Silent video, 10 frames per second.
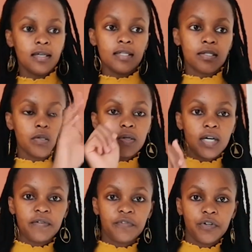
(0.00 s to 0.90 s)
So
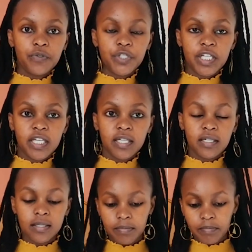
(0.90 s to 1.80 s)
I've gone to check
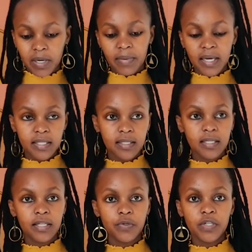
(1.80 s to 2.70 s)
in. My bags,
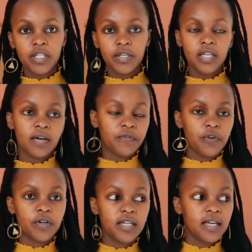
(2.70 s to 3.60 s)
the 23 have
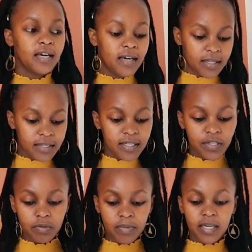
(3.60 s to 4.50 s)
gone. This
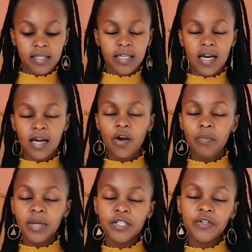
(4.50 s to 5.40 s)
extra bag is here. How
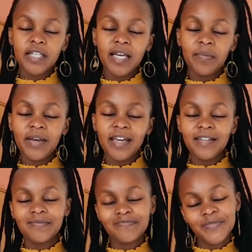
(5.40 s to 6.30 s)
much do you say I'm
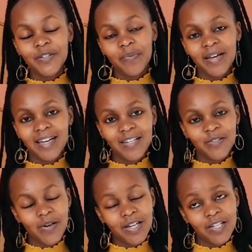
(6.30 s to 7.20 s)
paying? You're paying
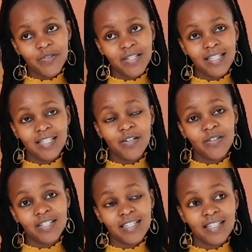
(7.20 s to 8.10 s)
200 USD
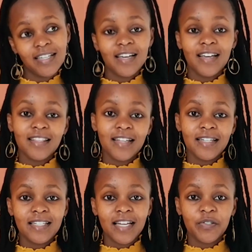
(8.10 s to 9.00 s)
only. That
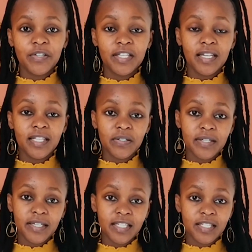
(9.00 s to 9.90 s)
is like
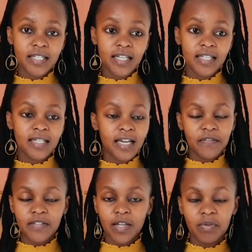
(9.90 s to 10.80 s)
23,000 Kenya shillings, like
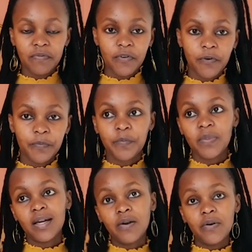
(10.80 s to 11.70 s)
I've said before.
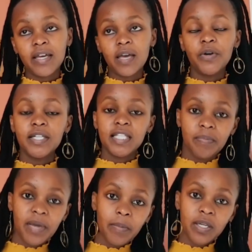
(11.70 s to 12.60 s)
Okay, what is the
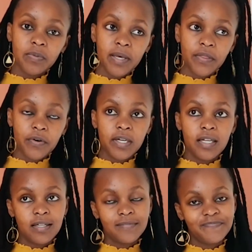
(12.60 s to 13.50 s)
payment method?
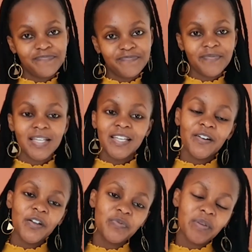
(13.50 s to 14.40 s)
You're
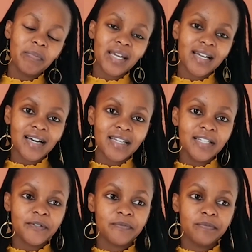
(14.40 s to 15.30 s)
going to pay by card.